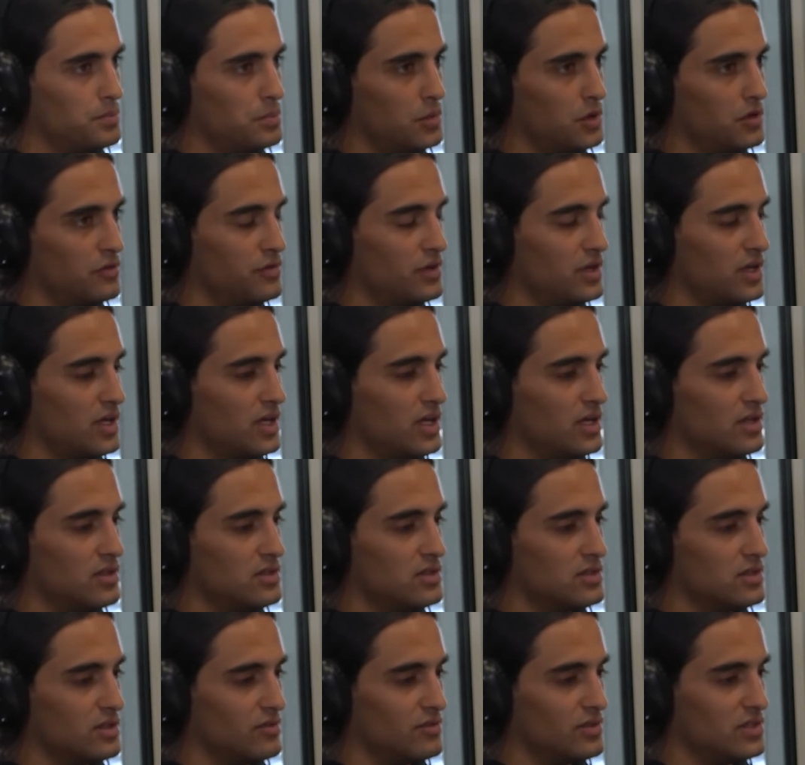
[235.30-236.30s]
other
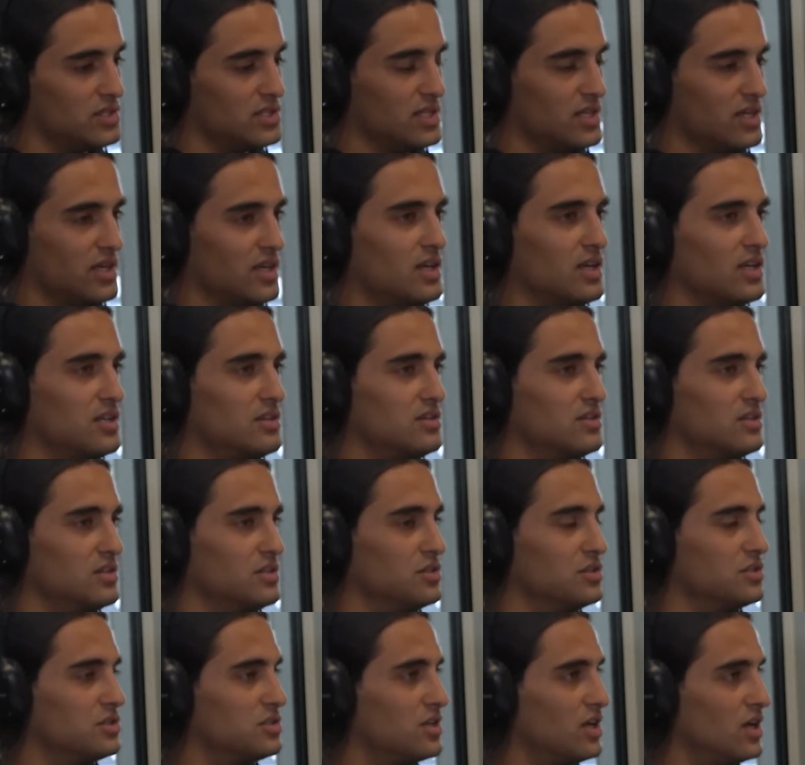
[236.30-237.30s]
kids, obviously, kids are
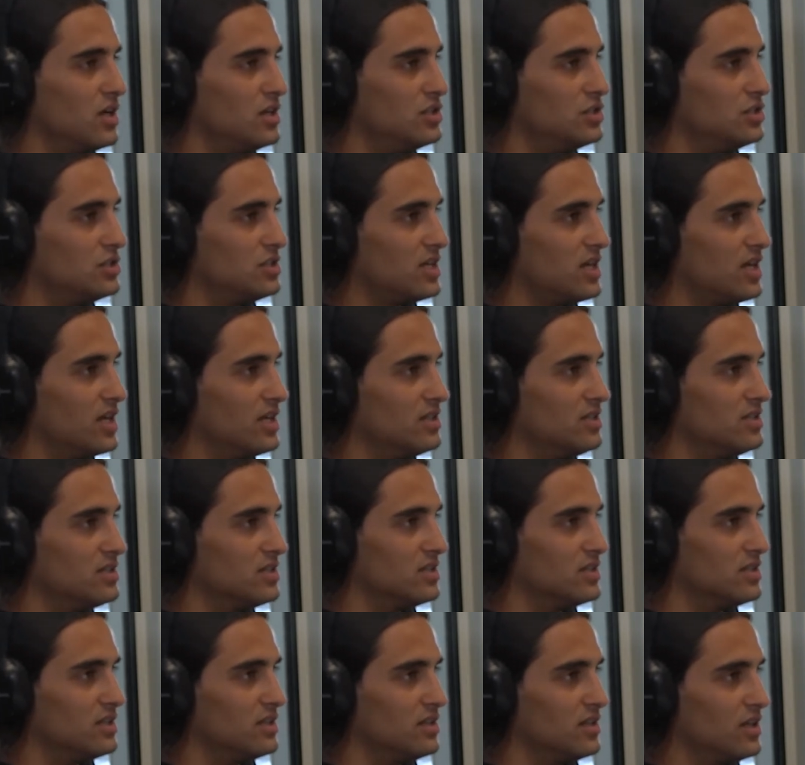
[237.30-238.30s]
just kids,
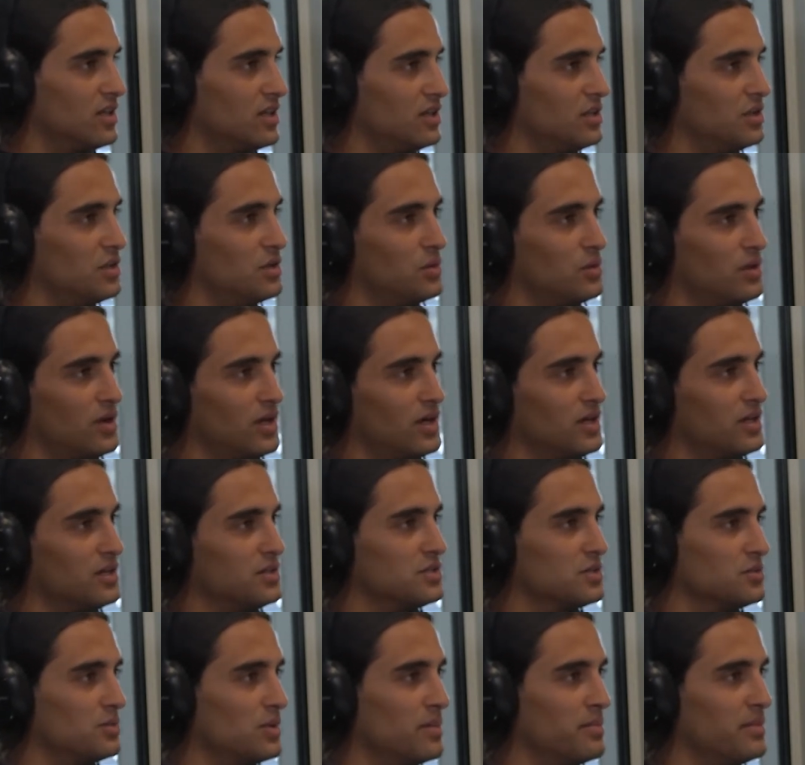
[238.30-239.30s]
and they don't like
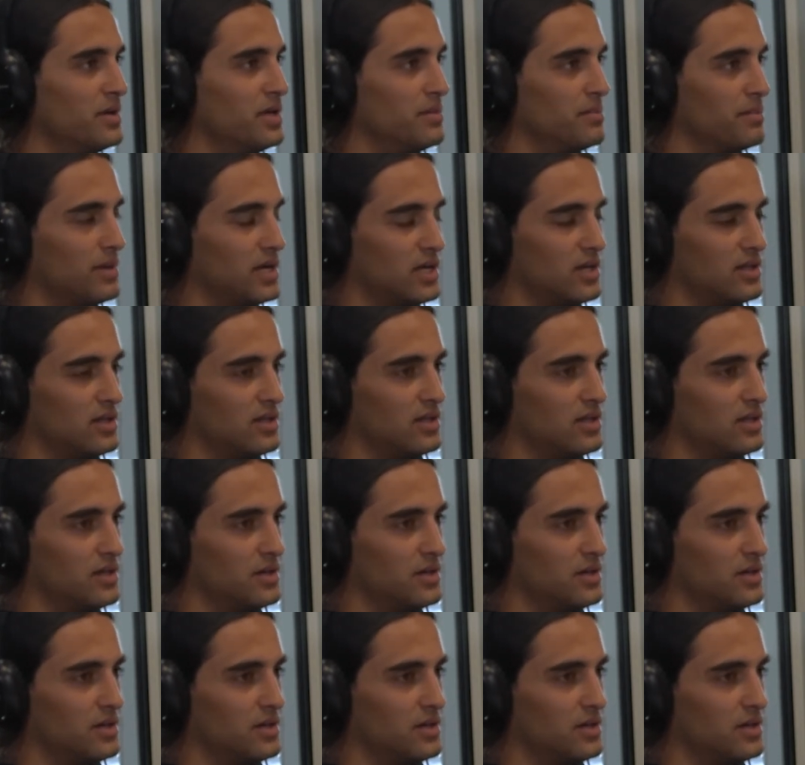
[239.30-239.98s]
someone being better than